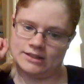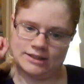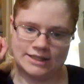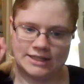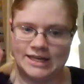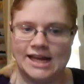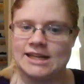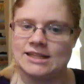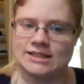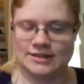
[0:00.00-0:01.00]
Today
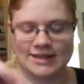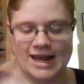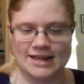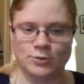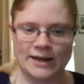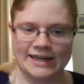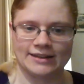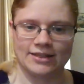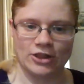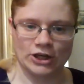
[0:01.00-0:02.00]
is day
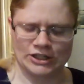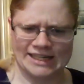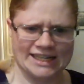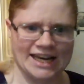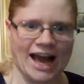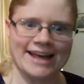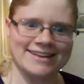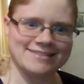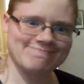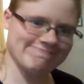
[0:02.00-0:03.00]

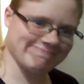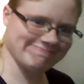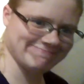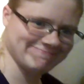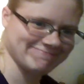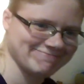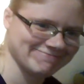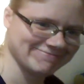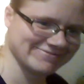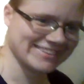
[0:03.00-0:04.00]
39.
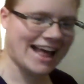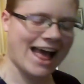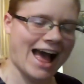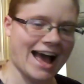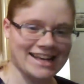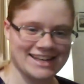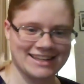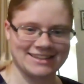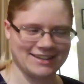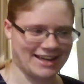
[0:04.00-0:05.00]
I
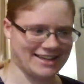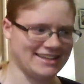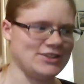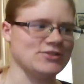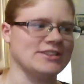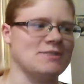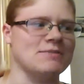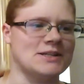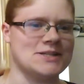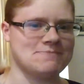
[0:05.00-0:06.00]
can use
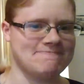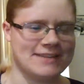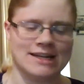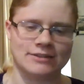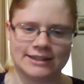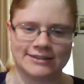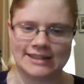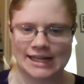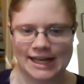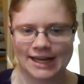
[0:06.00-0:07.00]
numbers. No, I
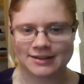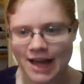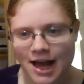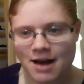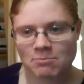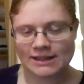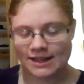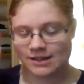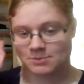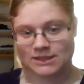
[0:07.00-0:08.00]
really can't. But
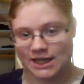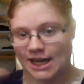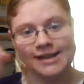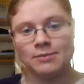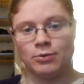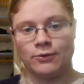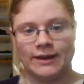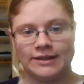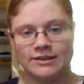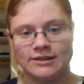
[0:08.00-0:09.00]
that's beside the
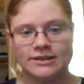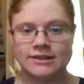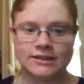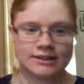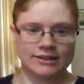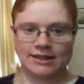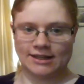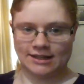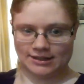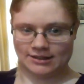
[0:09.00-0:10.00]
point.
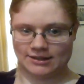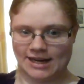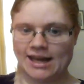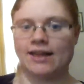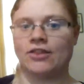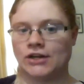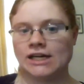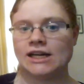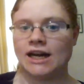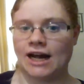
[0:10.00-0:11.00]
It is day
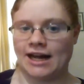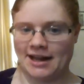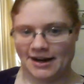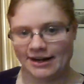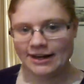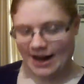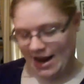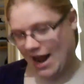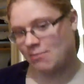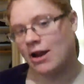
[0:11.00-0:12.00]
39,
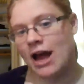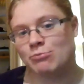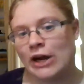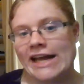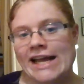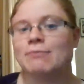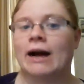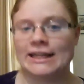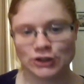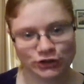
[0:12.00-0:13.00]
and I'm not breaking
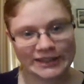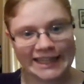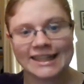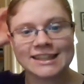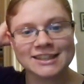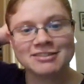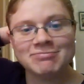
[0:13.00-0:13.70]
my streak.